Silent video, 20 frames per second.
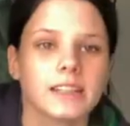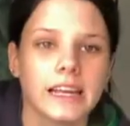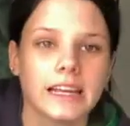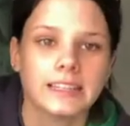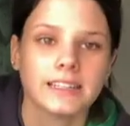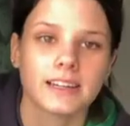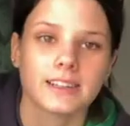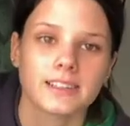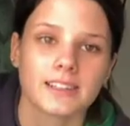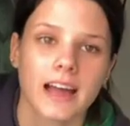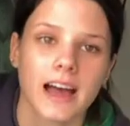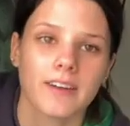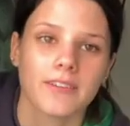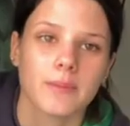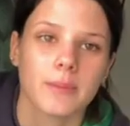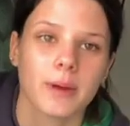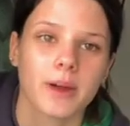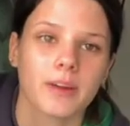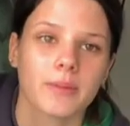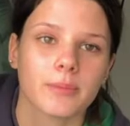He doesn't have a
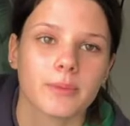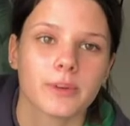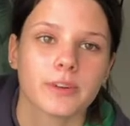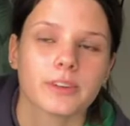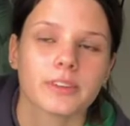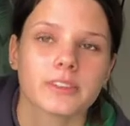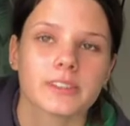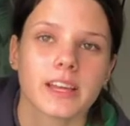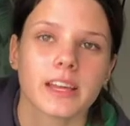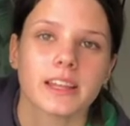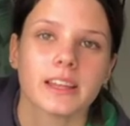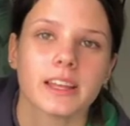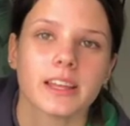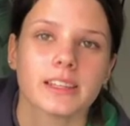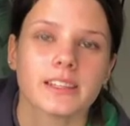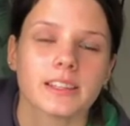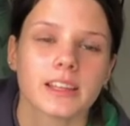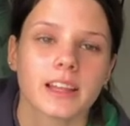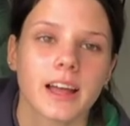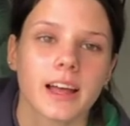pair of boots and
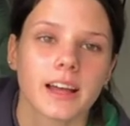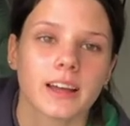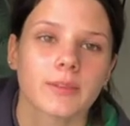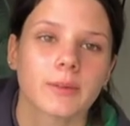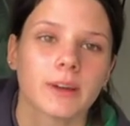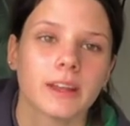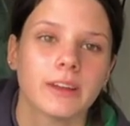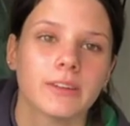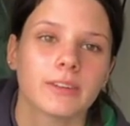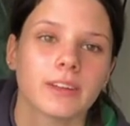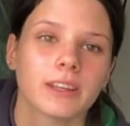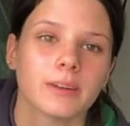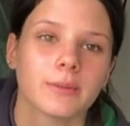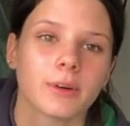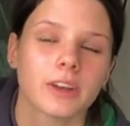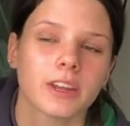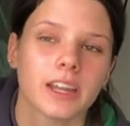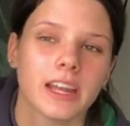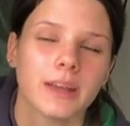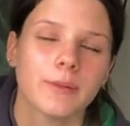these are like what he really
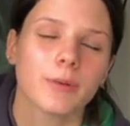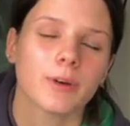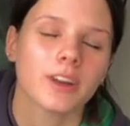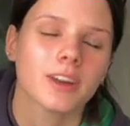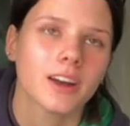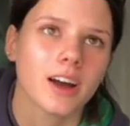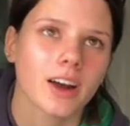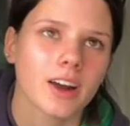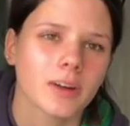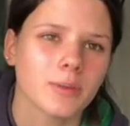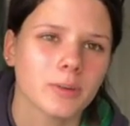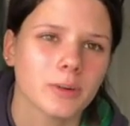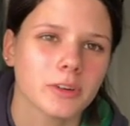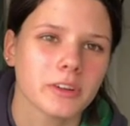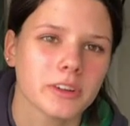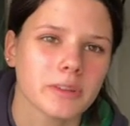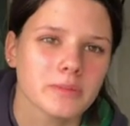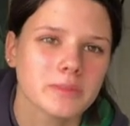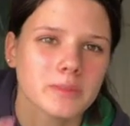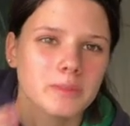wanted. He wanted RM
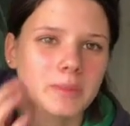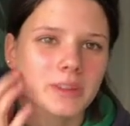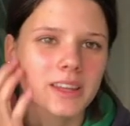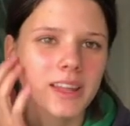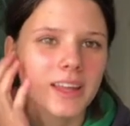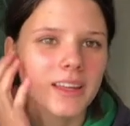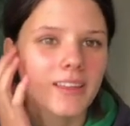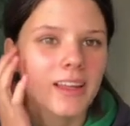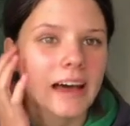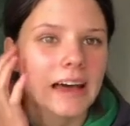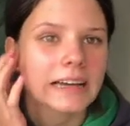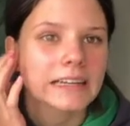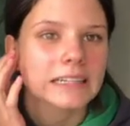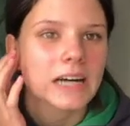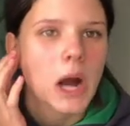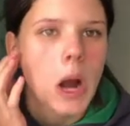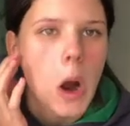Williams, but they're like